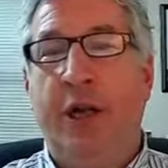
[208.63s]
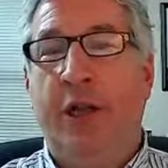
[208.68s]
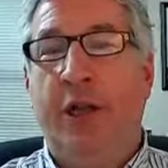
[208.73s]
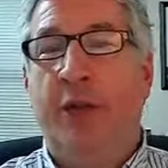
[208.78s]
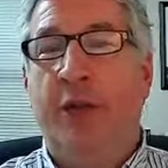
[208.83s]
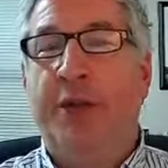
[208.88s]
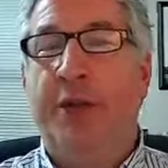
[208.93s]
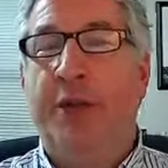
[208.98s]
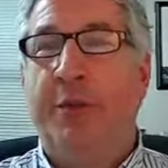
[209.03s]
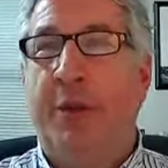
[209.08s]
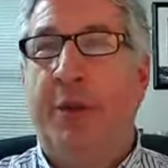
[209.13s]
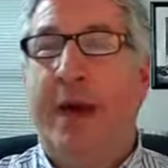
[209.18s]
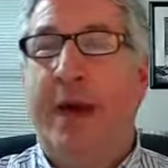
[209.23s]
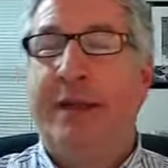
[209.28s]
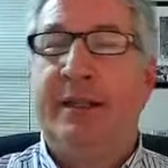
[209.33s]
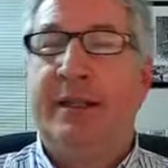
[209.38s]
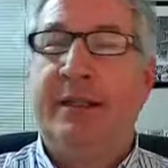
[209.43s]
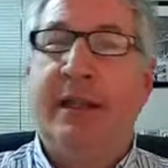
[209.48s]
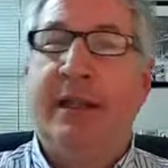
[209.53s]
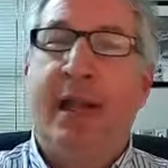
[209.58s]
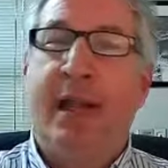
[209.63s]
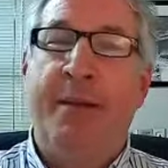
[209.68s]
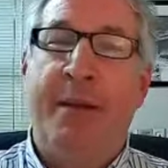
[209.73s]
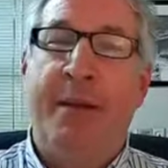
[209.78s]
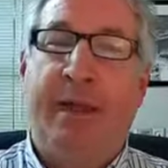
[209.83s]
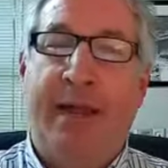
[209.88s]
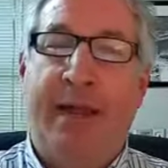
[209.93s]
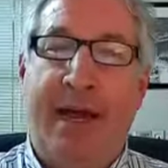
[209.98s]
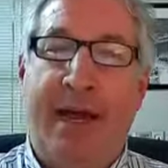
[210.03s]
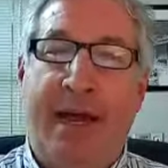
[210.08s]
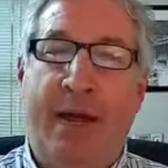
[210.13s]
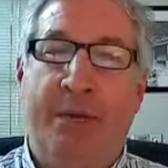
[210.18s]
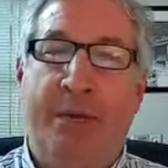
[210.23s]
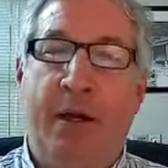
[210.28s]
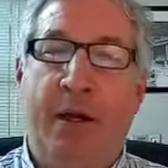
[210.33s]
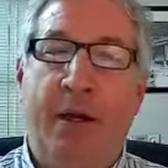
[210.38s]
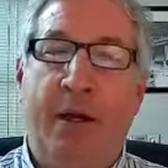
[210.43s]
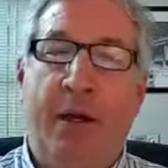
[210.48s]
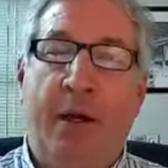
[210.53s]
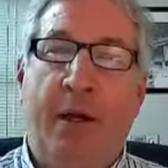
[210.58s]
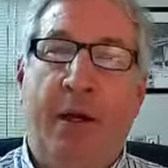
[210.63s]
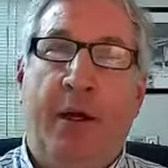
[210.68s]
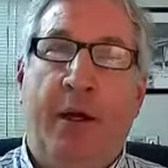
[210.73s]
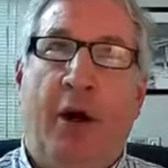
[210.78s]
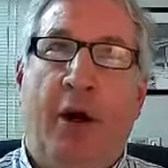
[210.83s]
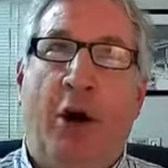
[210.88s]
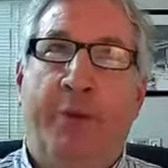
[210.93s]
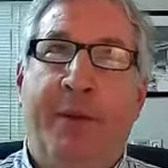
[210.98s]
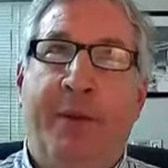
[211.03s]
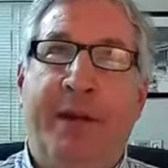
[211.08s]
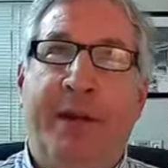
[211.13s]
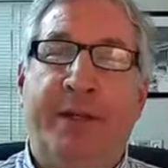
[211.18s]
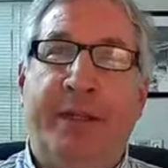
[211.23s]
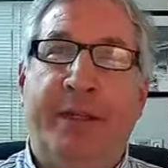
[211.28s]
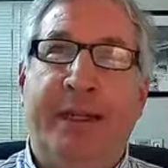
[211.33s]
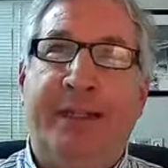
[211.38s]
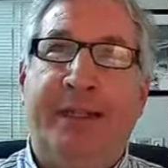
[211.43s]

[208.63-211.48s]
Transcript: look at the practice anatomy lab on Pearson.